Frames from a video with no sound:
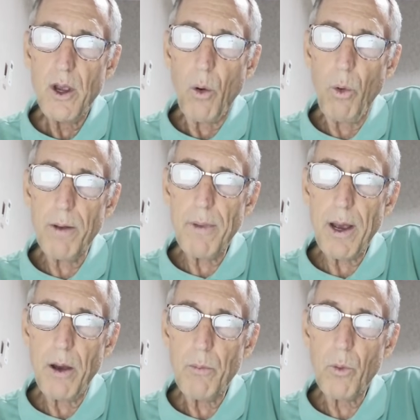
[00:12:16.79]
what
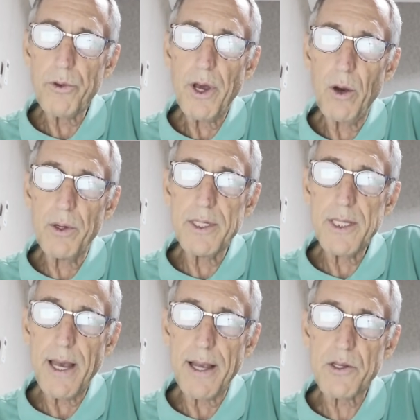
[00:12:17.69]
my withholding
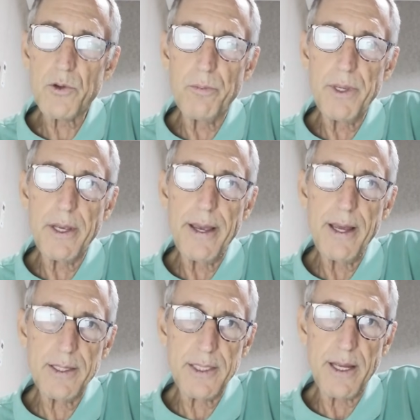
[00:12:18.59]
tax will be
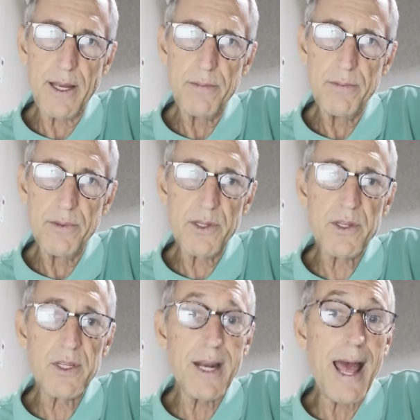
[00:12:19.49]
ahead of time. This
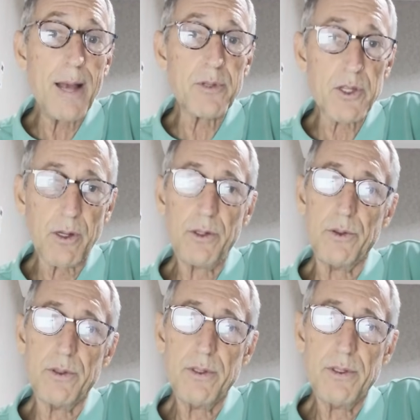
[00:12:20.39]
is an absolute.